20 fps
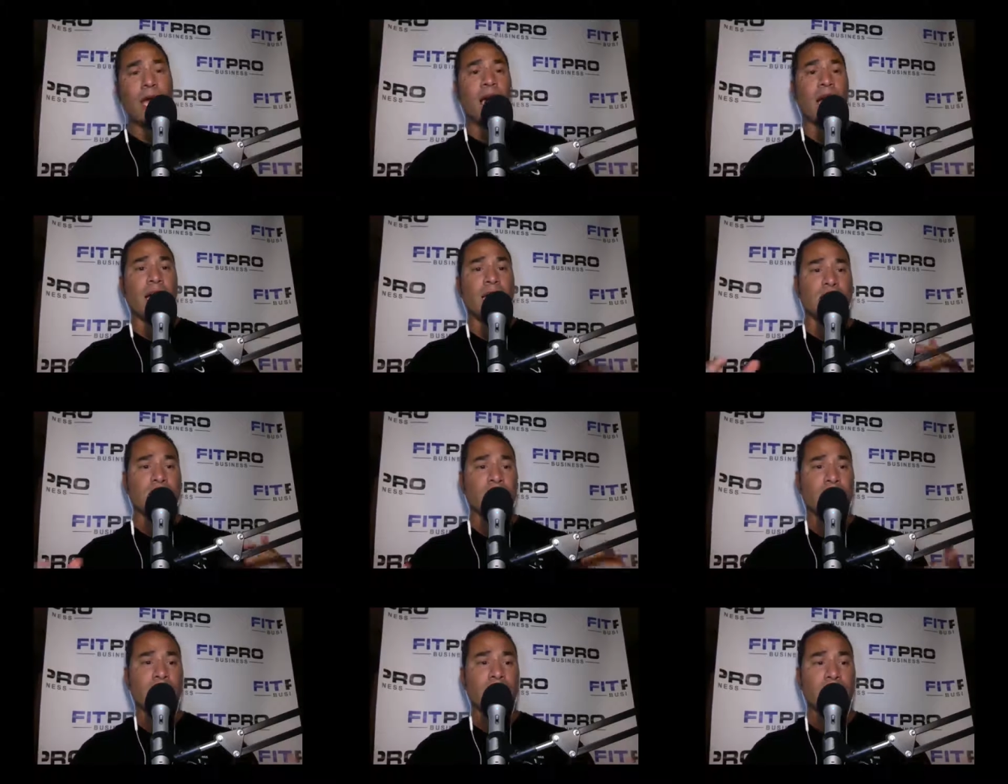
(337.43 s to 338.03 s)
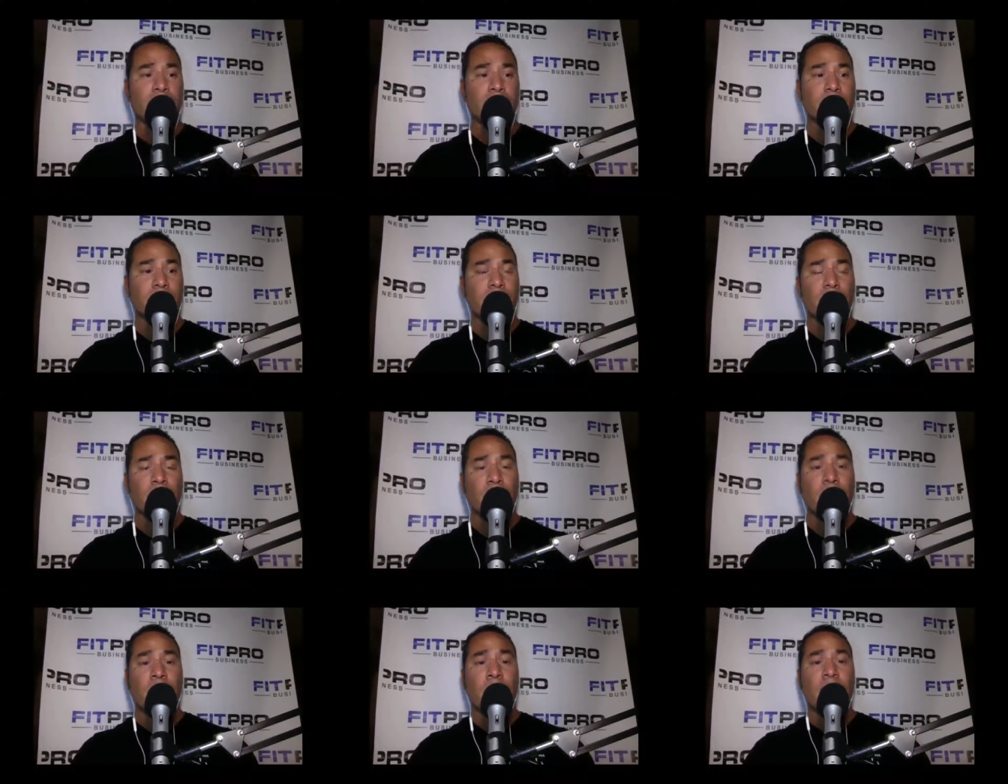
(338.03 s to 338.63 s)
a service
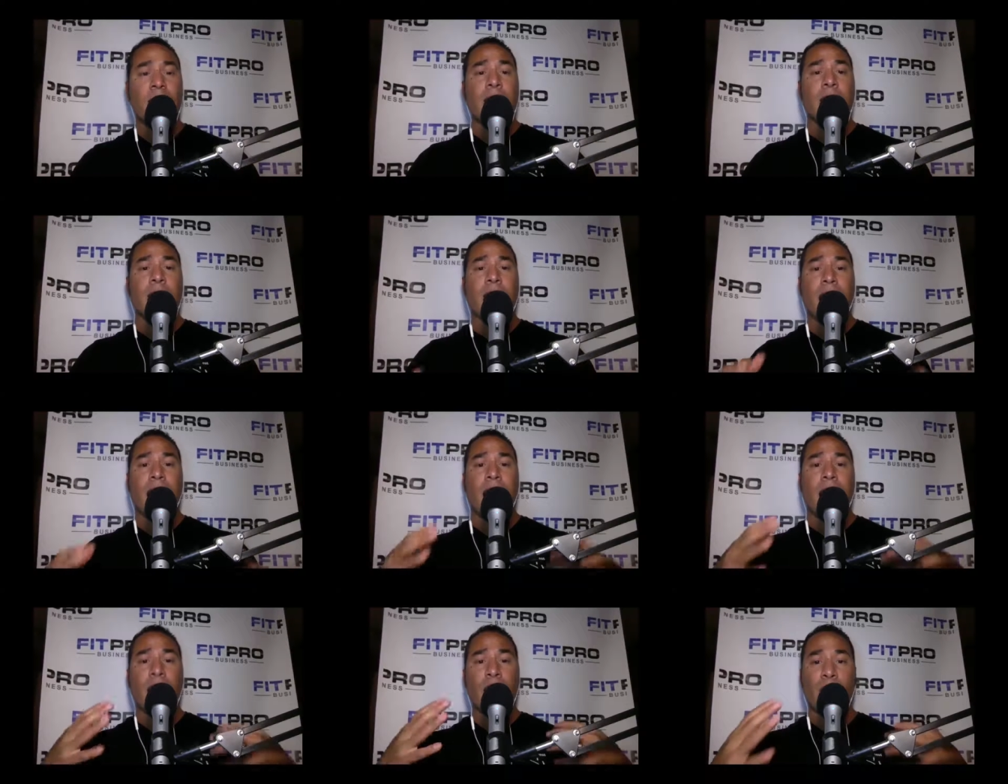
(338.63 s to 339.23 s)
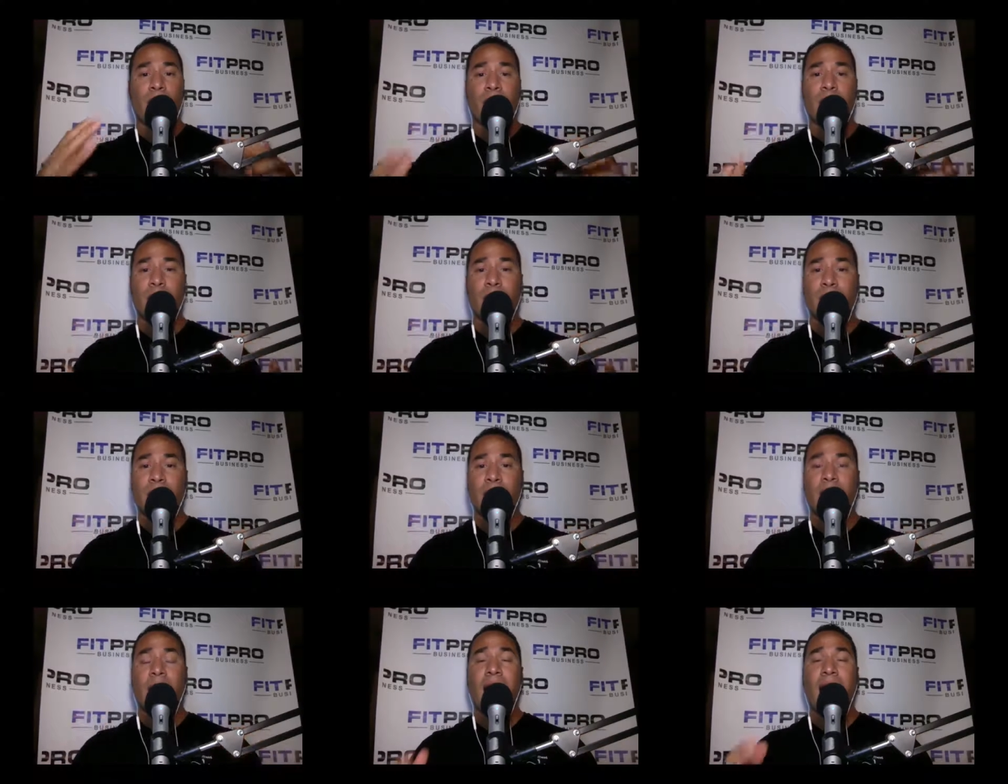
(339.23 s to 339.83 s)
that i
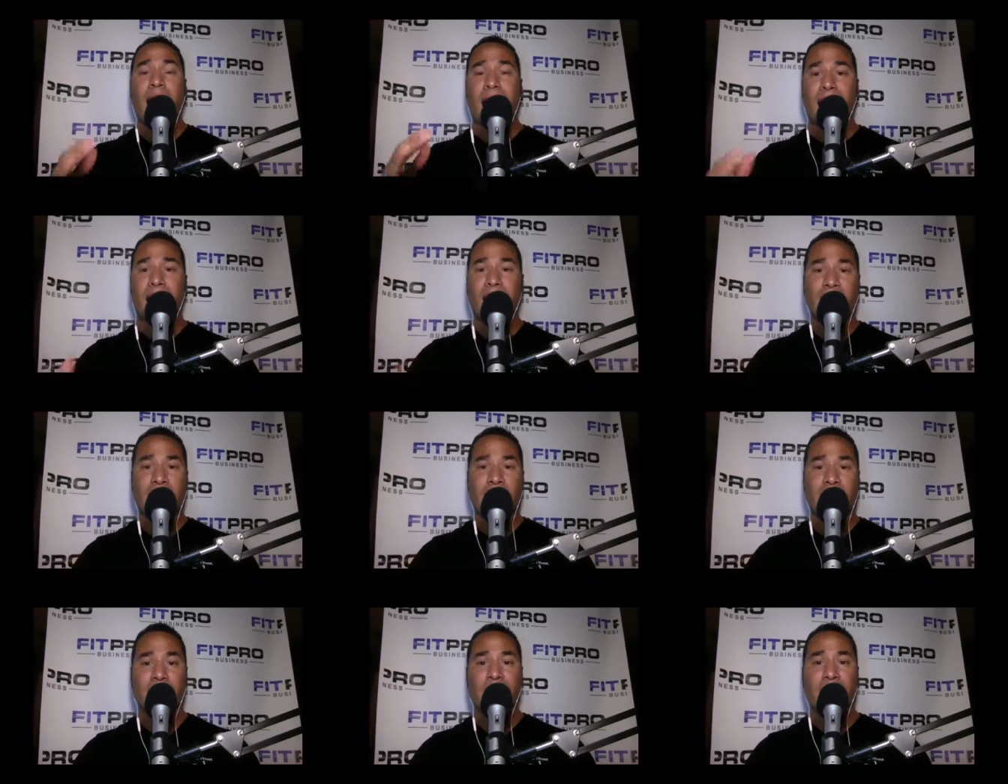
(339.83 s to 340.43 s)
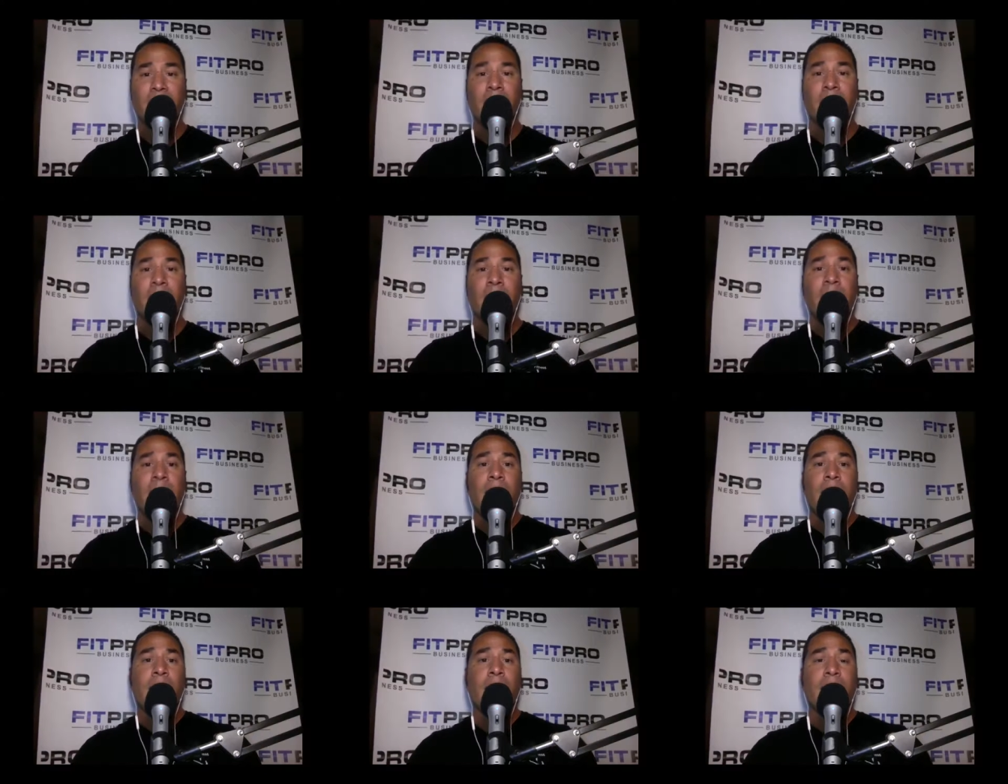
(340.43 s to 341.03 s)
recommend highly
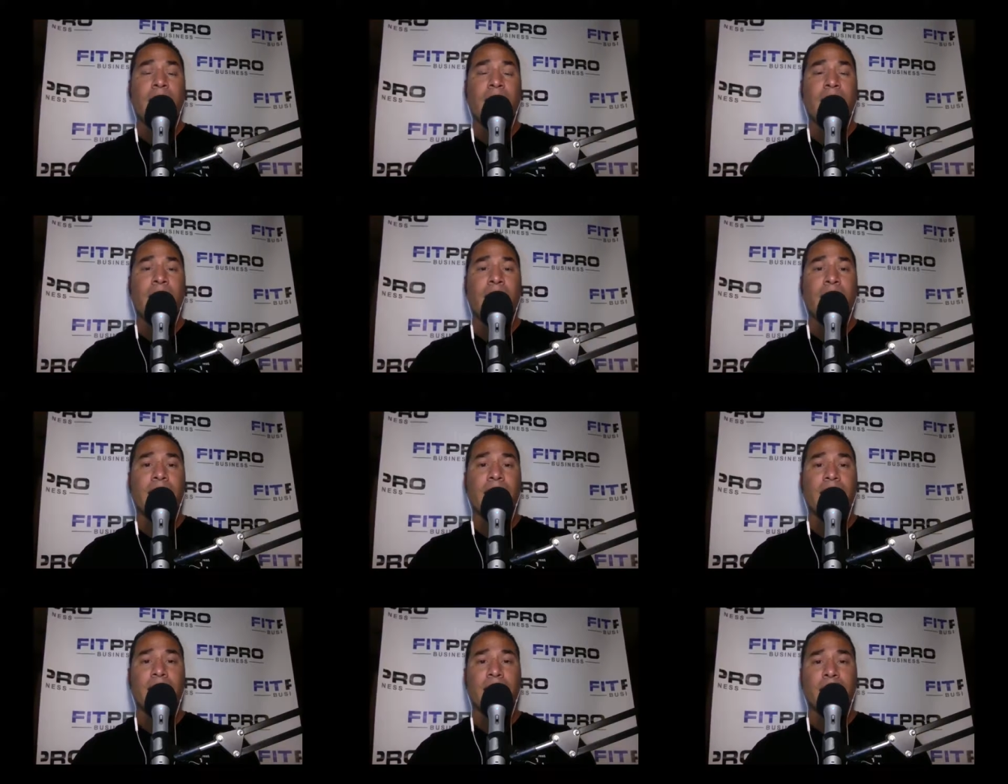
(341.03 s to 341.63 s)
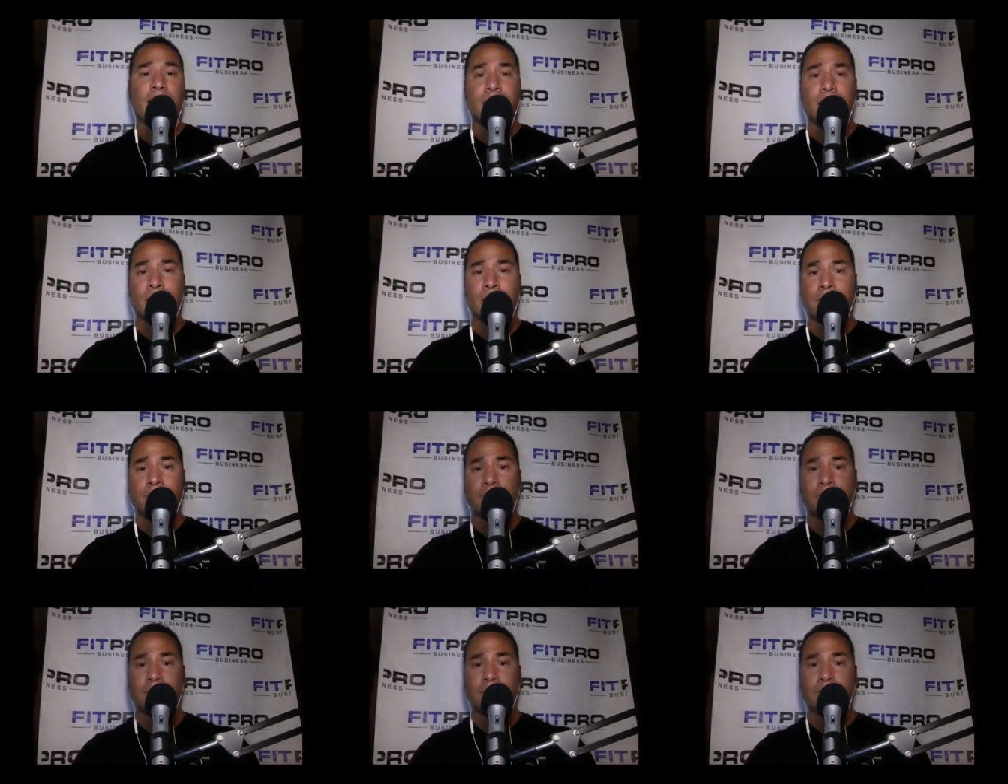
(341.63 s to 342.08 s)
and that is